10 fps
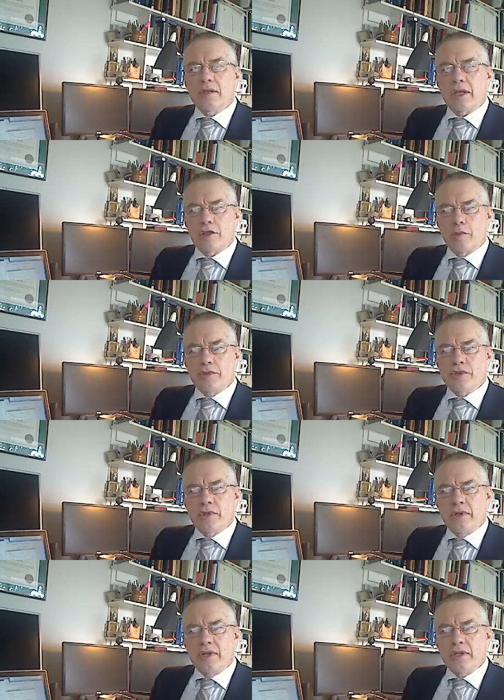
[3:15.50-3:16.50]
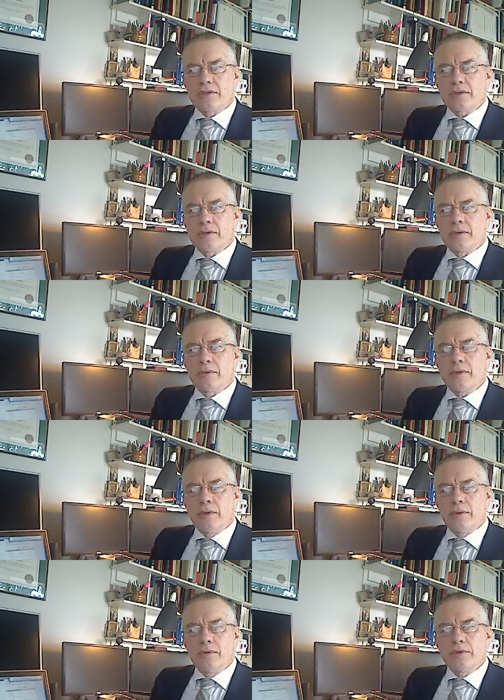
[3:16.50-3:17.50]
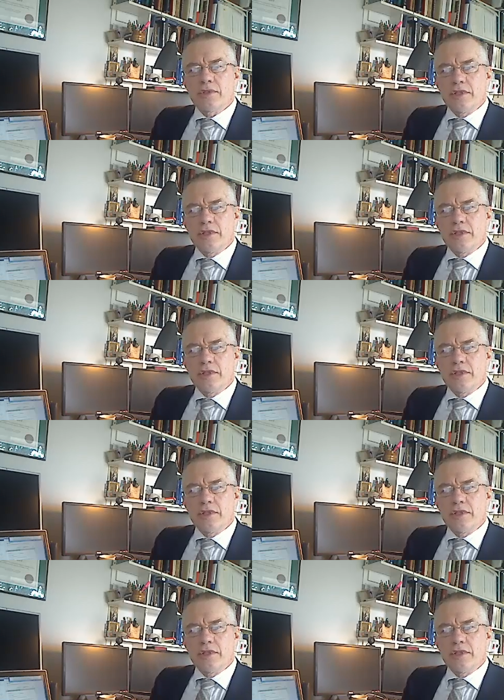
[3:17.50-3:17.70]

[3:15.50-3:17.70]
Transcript: Take the opportunity to use